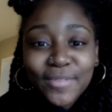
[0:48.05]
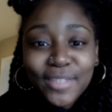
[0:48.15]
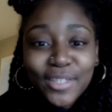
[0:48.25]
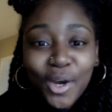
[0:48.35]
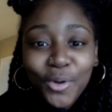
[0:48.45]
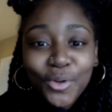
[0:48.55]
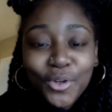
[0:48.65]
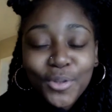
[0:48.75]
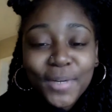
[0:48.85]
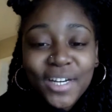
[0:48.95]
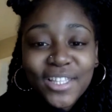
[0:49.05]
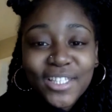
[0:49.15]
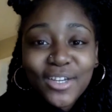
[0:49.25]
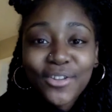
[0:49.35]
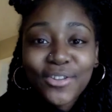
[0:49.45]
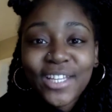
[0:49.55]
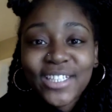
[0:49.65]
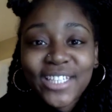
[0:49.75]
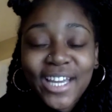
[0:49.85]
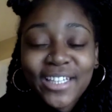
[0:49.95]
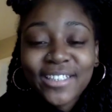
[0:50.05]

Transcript: you know, during the month. So that's tight.